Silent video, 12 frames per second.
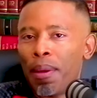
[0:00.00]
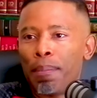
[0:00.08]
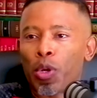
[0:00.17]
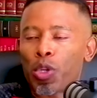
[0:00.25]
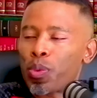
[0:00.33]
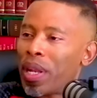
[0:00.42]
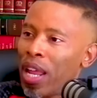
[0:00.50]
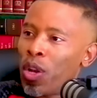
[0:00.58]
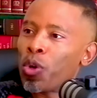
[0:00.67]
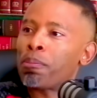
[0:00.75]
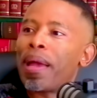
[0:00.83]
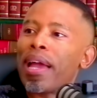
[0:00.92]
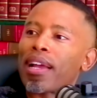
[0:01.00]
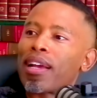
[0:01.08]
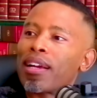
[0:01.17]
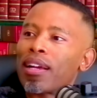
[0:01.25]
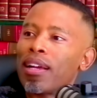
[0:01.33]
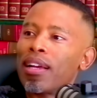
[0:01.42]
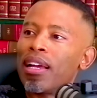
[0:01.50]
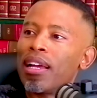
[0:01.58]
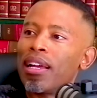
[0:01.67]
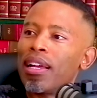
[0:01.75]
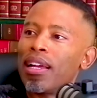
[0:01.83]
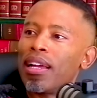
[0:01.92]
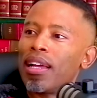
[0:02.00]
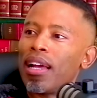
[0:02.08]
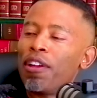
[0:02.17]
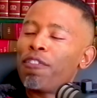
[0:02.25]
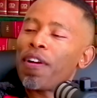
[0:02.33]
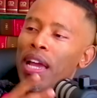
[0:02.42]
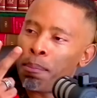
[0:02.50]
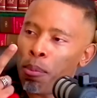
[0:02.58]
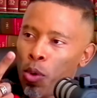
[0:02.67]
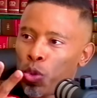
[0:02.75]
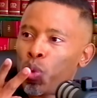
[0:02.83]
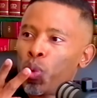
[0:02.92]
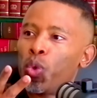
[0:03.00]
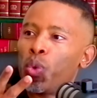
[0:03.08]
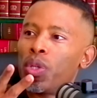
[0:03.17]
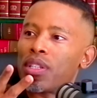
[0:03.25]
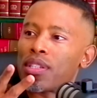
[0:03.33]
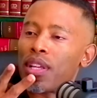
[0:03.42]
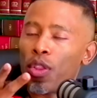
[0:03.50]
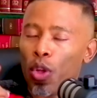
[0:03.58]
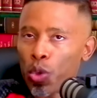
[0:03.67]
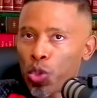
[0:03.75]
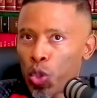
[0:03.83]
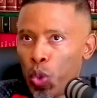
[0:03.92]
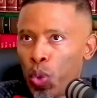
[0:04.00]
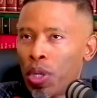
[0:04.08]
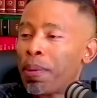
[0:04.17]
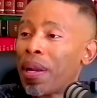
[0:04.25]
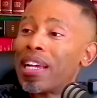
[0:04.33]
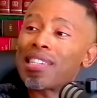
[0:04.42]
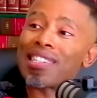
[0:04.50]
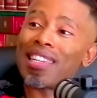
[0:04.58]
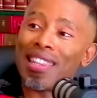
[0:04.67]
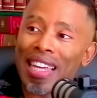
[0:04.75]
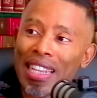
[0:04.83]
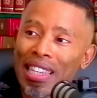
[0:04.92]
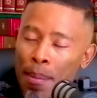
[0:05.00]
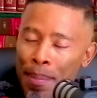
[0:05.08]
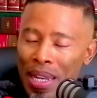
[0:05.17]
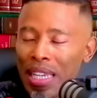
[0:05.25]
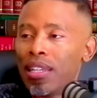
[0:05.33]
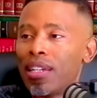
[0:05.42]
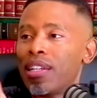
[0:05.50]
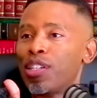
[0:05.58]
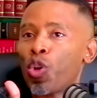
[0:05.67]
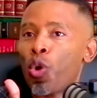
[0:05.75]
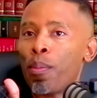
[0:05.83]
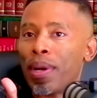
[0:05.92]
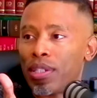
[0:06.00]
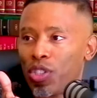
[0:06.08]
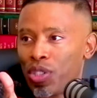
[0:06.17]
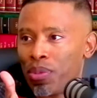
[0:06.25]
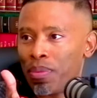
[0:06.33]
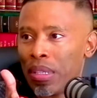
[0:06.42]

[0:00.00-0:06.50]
Because when I look back, if I had bought two units, those unit prices at that time had increased so much,